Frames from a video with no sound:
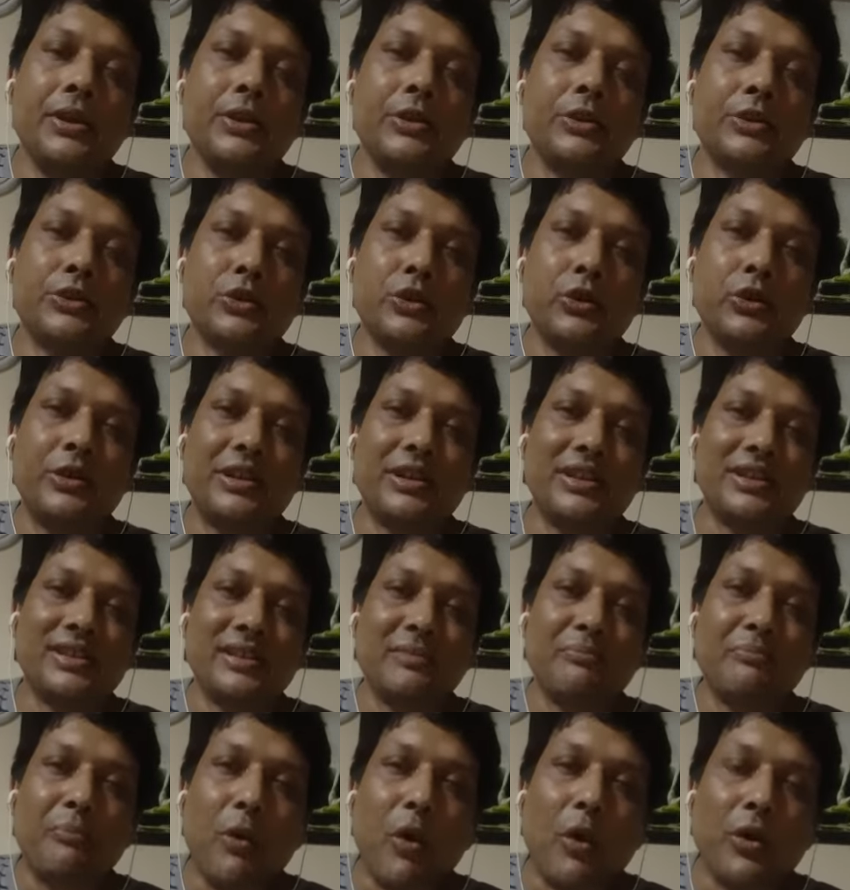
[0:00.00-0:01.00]
So it is
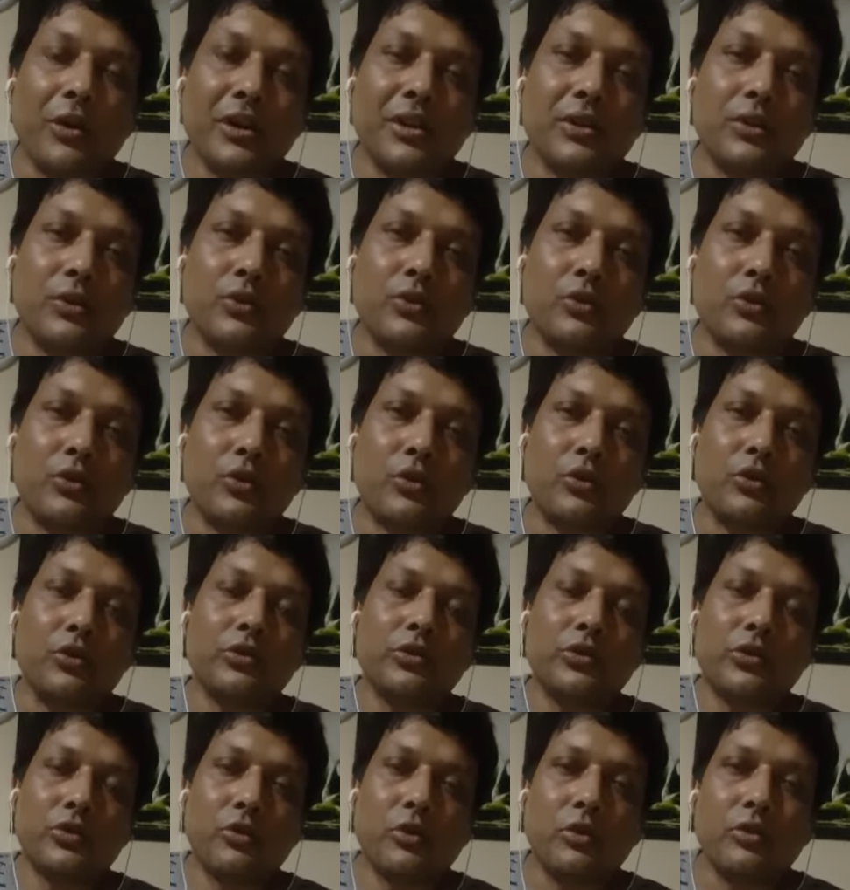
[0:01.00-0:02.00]
important to know
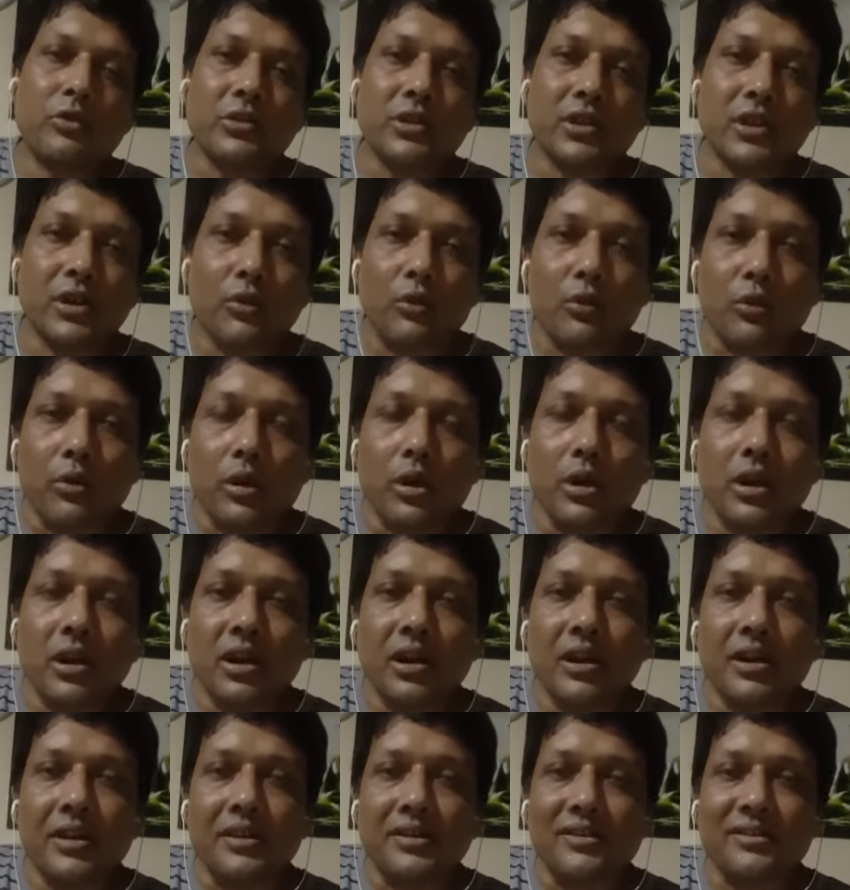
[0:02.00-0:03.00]
throughout the
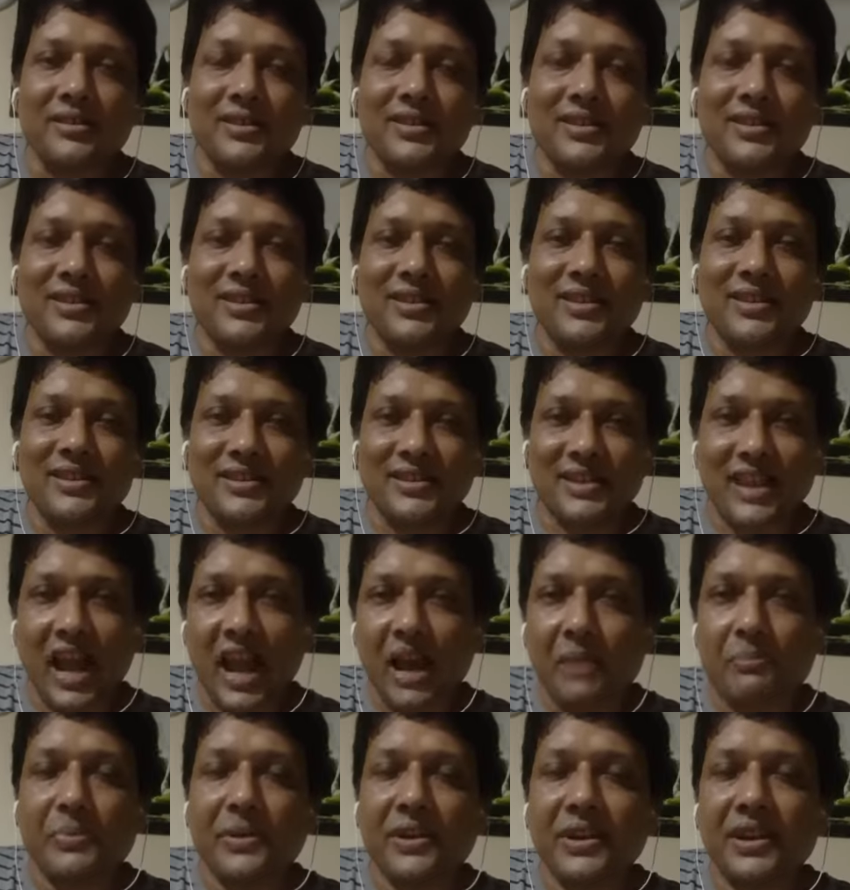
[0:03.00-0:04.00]
world it is
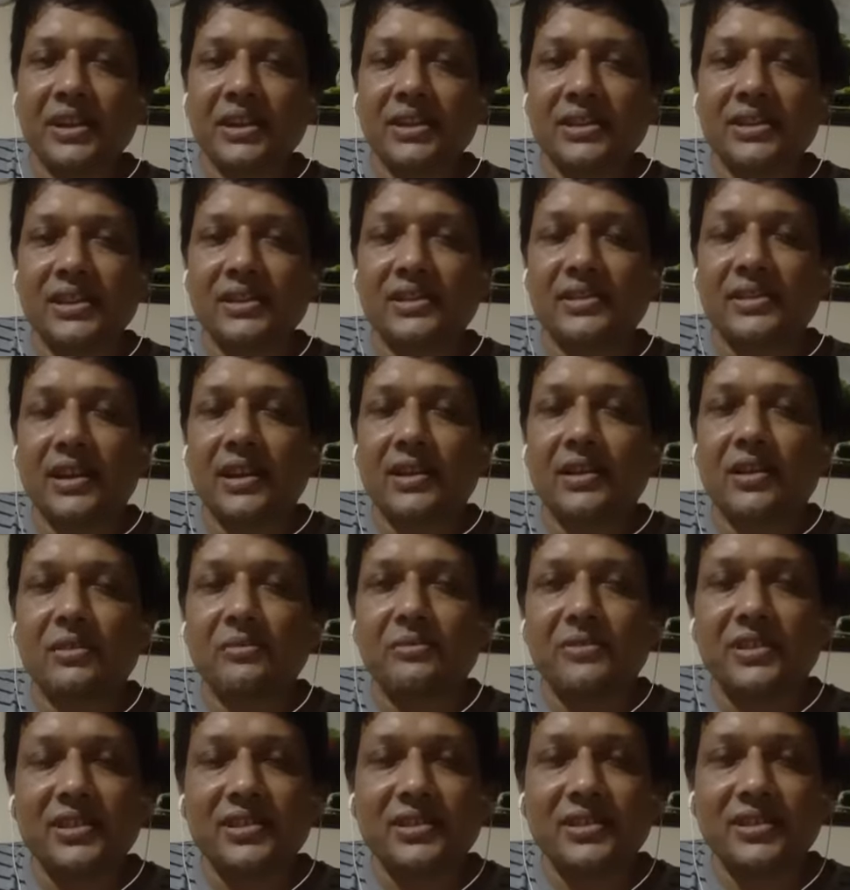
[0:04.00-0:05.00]
happening such kind
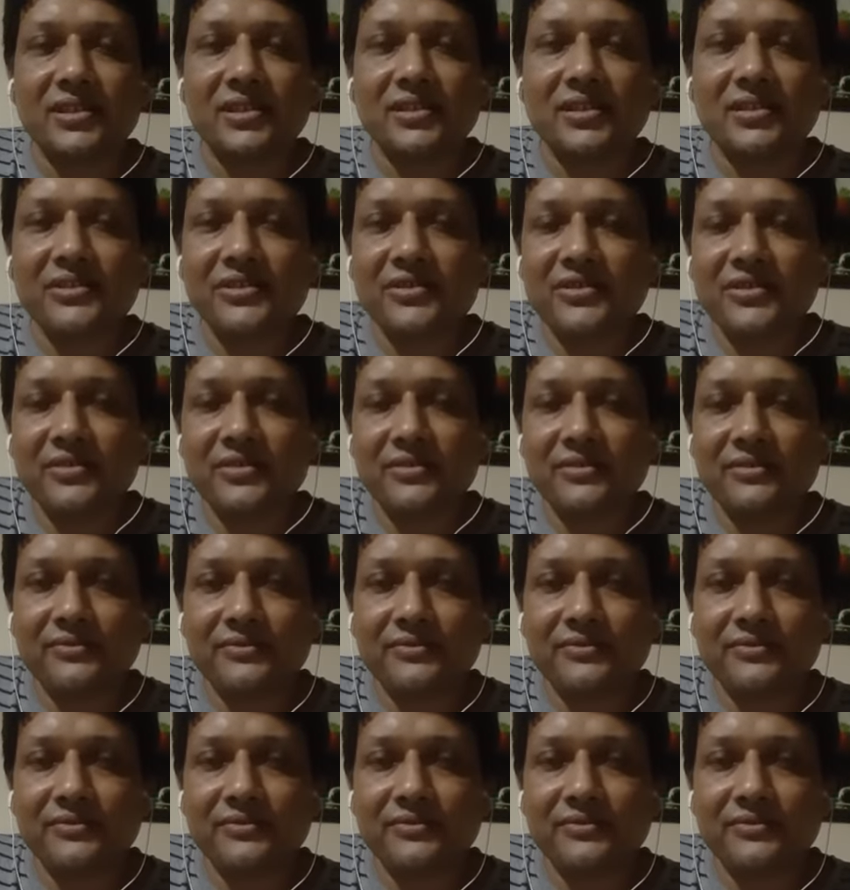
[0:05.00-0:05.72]
of research.